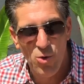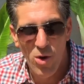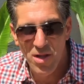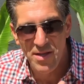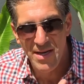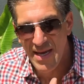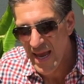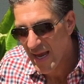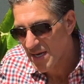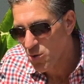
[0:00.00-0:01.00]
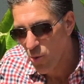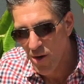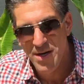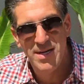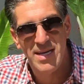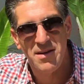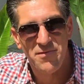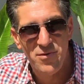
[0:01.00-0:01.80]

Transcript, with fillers: quality, and quantity of